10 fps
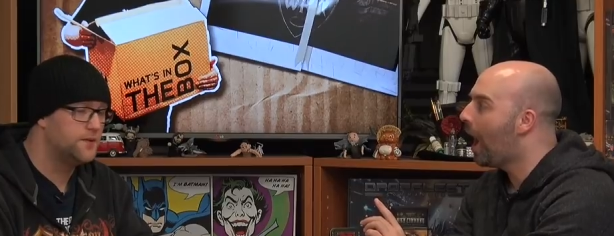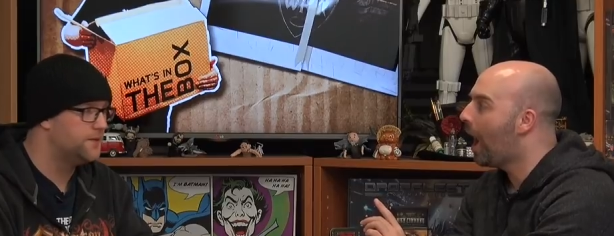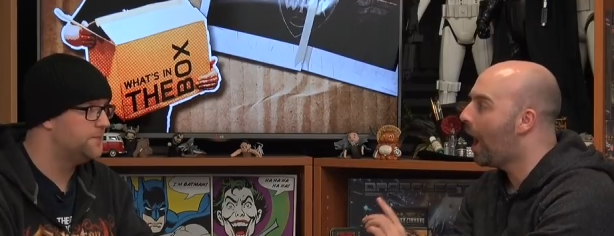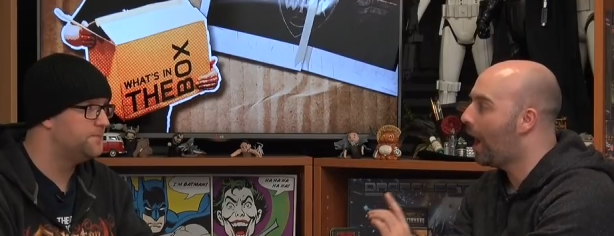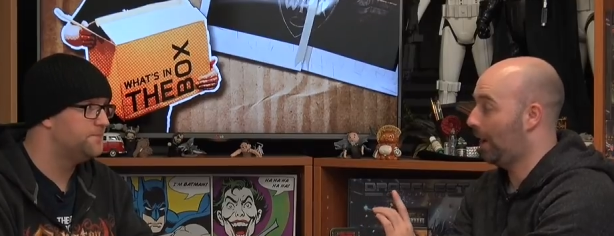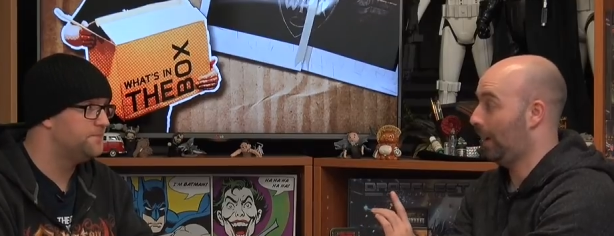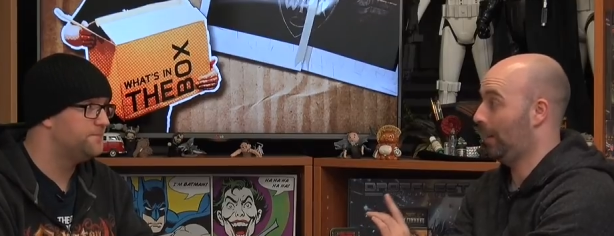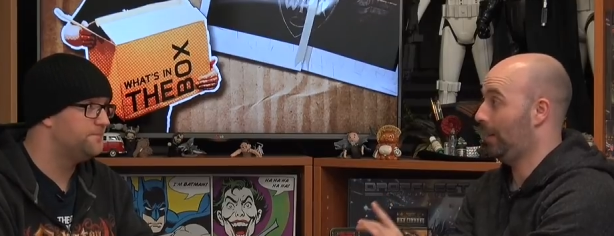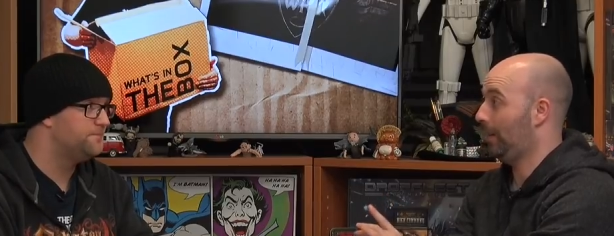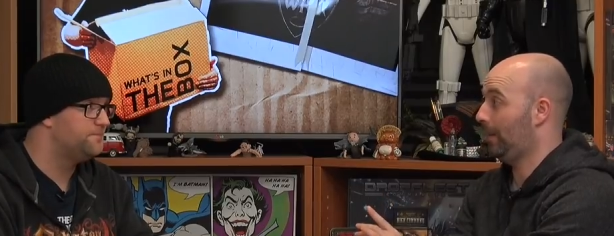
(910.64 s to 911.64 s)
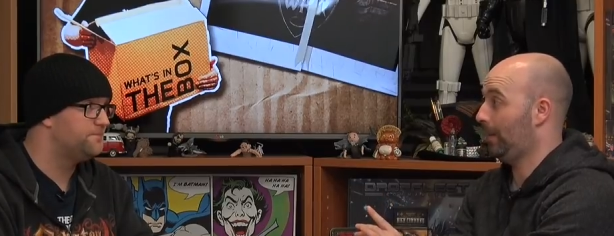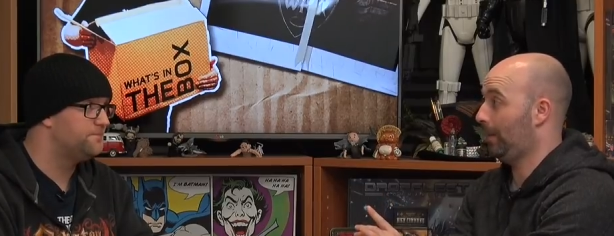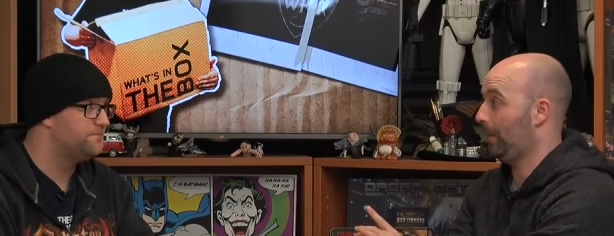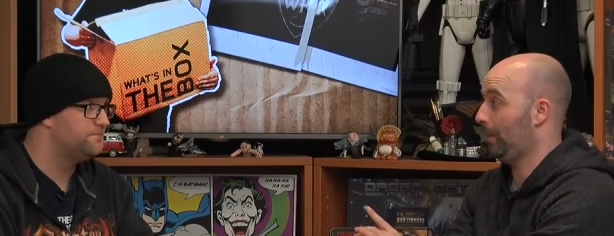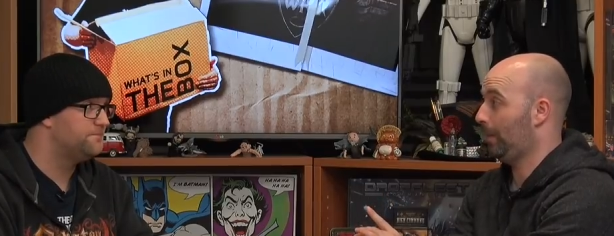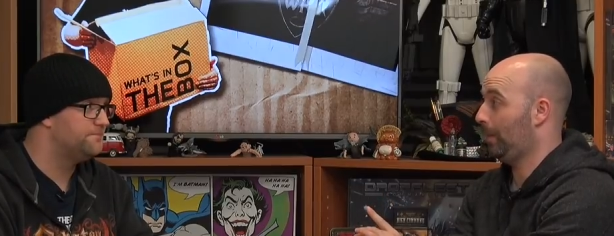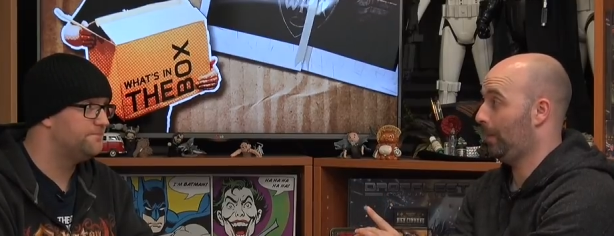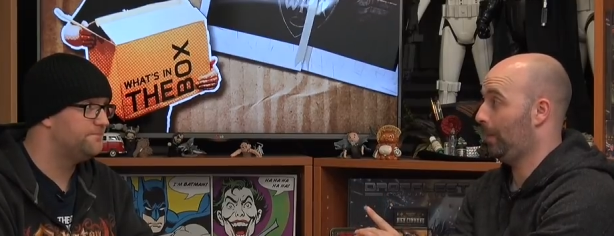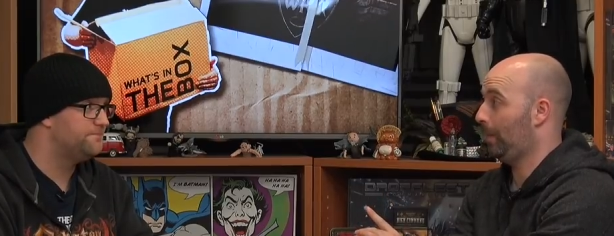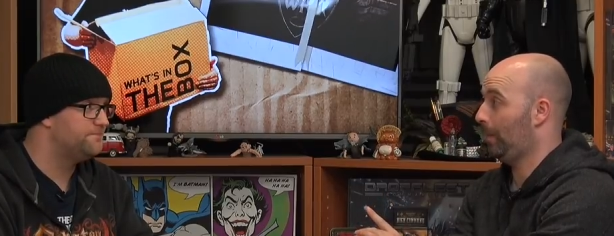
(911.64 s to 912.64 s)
No one is speaking in this clip.